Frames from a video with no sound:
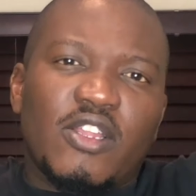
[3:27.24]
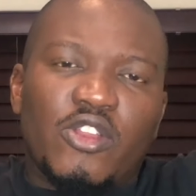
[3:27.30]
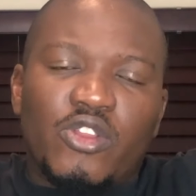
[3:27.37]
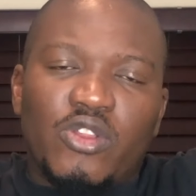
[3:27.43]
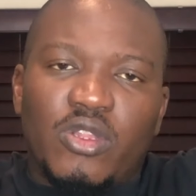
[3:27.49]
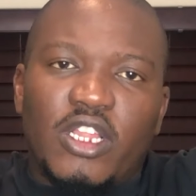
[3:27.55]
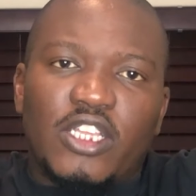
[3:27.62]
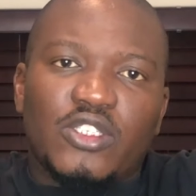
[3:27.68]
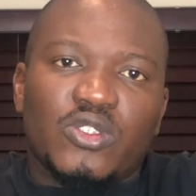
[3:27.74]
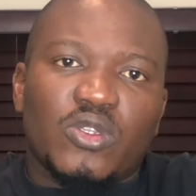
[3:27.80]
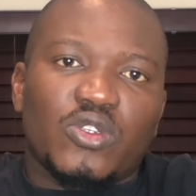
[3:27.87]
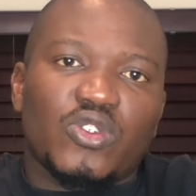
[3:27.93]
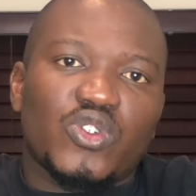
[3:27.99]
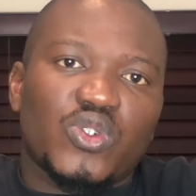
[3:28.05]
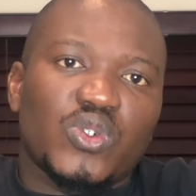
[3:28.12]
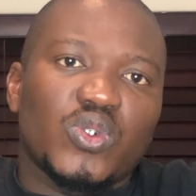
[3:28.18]
let's
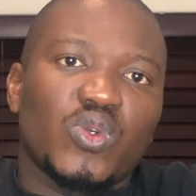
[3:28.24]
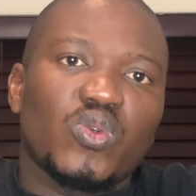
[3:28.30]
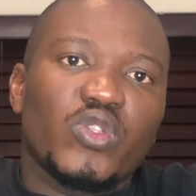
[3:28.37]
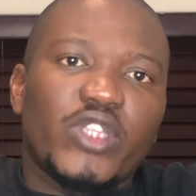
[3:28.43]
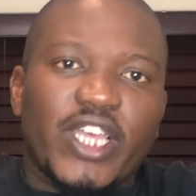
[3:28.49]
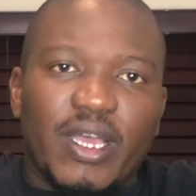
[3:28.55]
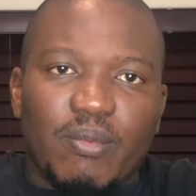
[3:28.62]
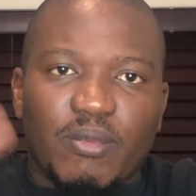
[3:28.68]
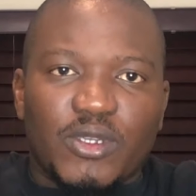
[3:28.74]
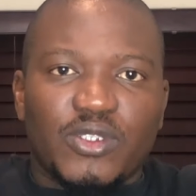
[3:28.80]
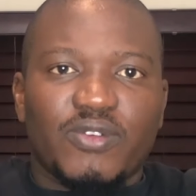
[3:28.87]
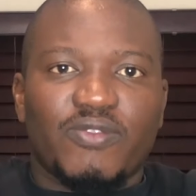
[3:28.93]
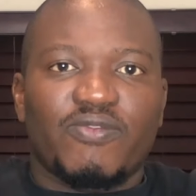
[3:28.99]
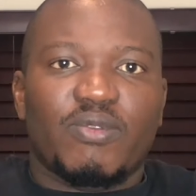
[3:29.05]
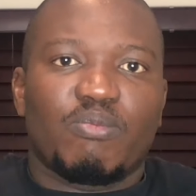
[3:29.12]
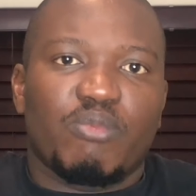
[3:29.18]
not show that much
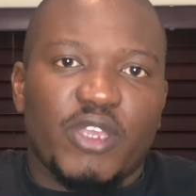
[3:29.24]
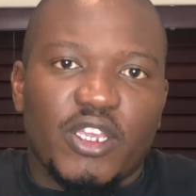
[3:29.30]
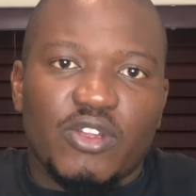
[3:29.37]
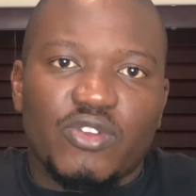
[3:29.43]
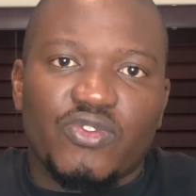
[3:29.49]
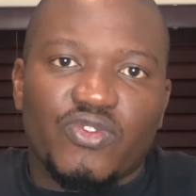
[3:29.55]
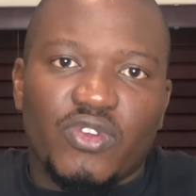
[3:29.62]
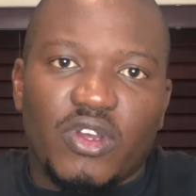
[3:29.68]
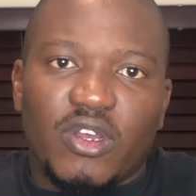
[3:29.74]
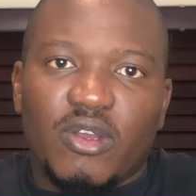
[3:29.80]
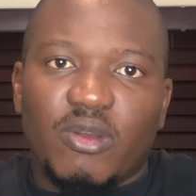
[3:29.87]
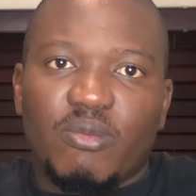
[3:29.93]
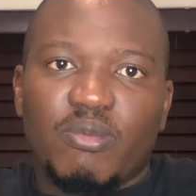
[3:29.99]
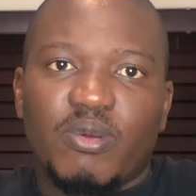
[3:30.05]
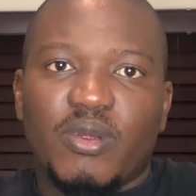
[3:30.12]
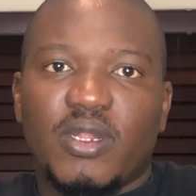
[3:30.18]
of the
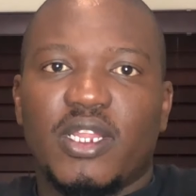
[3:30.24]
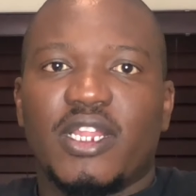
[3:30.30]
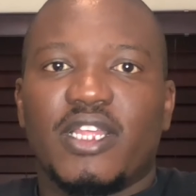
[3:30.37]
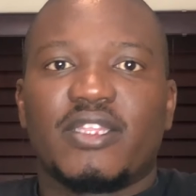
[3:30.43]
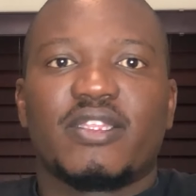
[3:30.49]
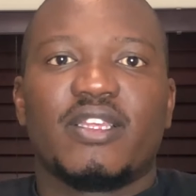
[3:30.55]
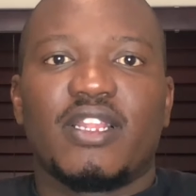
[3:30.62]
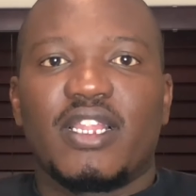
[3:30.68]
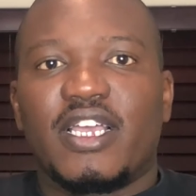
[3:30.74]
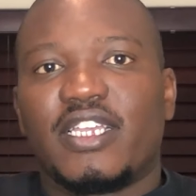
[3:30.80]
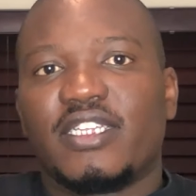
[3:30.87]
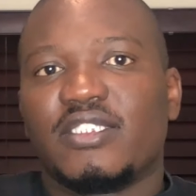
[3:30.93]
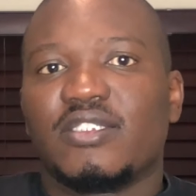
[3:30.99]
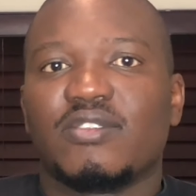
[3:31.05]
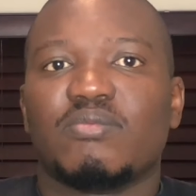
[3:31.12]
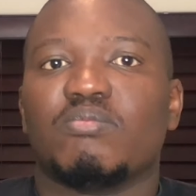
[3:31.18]
backdrop, let the
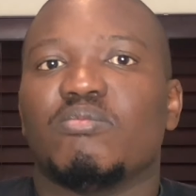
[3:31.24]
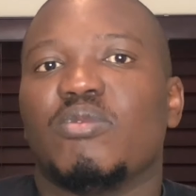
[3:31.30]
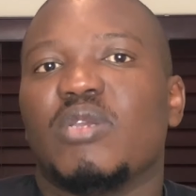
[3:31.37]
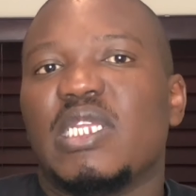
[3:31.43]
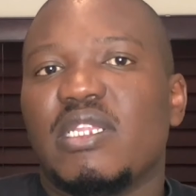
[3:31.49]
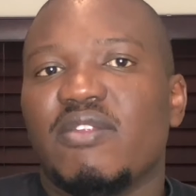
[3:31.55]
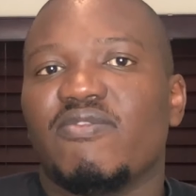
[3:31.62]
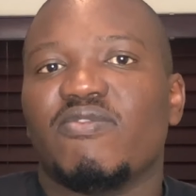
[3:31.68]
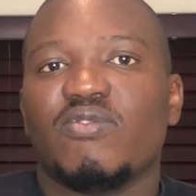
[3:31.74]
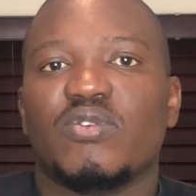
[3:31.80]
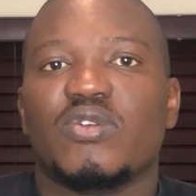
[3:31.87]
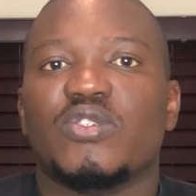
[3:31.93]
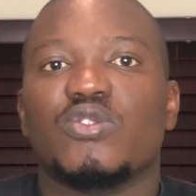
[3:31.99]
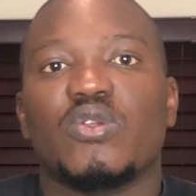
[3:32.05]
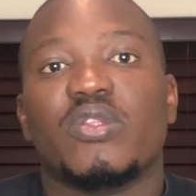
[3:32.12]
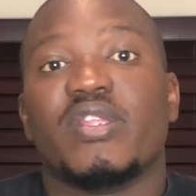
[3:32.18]
light just mainly
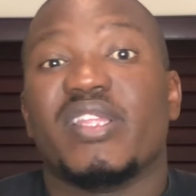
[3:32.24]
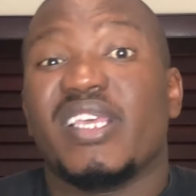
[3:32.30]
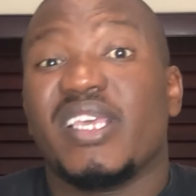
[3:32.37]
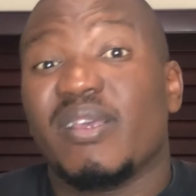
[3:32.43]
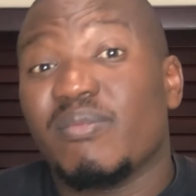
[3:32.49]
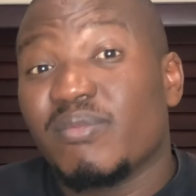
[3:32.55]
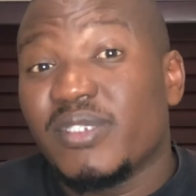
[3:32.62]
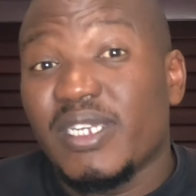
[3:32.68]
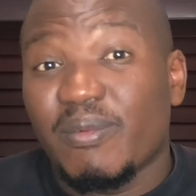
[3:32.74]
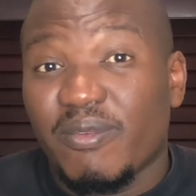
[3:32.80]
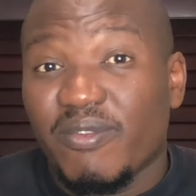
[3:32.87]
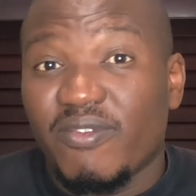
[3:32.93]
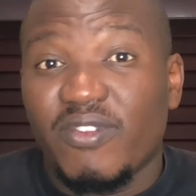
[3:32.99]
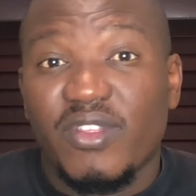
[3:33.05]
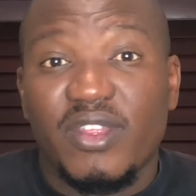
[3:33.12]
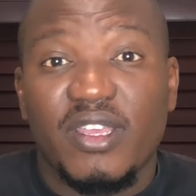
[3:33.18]
focus on them type
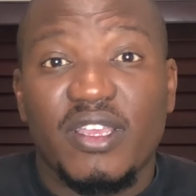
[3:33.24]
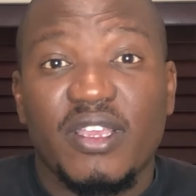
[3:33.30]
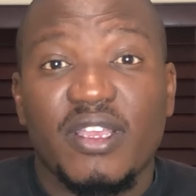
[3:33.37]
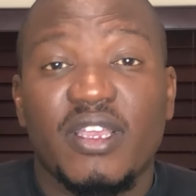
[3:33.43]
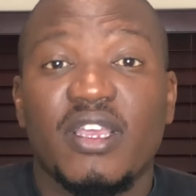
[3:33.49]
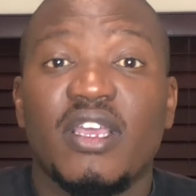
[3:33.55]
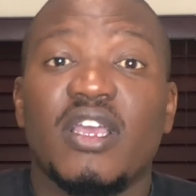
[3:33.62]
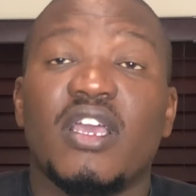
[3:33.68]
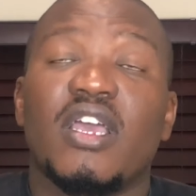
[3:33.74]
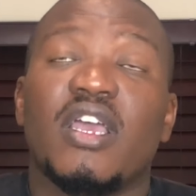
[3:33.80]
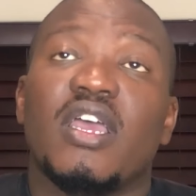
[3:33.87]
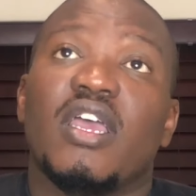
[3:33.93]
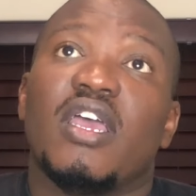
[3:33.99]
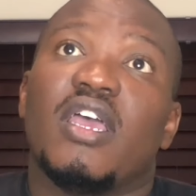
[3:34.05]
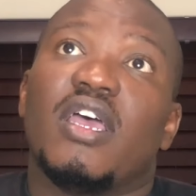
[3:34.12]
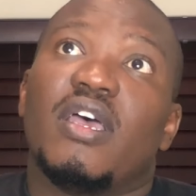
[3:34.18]
of a thing.
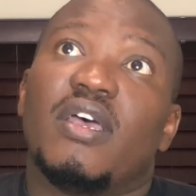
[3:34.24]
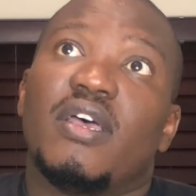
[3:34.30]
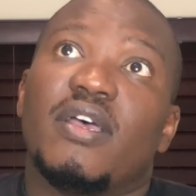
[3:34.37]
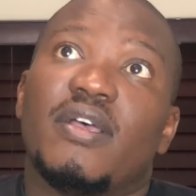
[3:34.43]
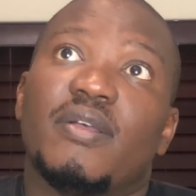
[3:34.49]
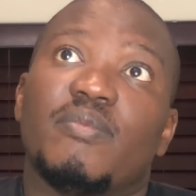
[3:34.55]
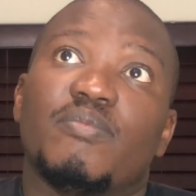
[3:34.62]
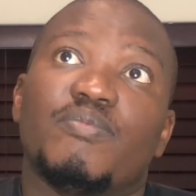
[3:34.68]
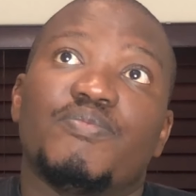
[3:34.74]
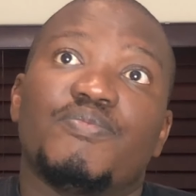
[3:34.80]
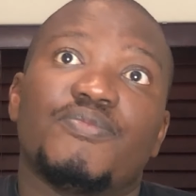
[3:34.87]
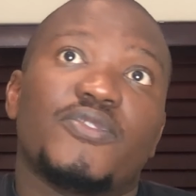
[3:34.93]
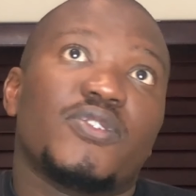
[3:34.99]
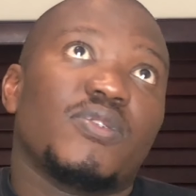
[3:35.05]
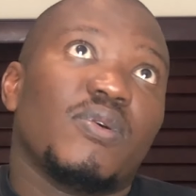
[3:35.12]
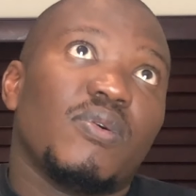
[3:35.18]

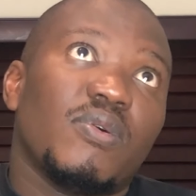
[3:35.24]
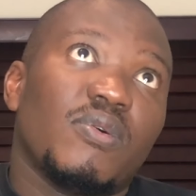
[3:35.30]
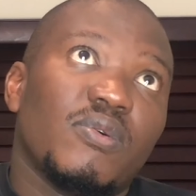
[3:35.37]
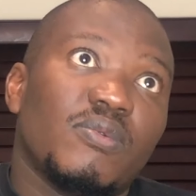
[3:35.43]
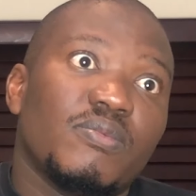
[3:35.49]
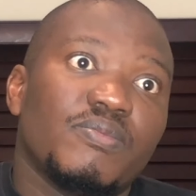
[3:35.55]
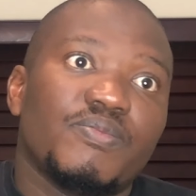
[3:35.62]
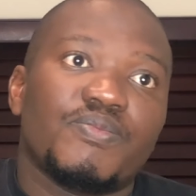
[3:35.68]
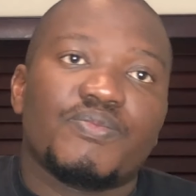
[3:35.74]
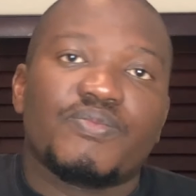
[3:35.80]
So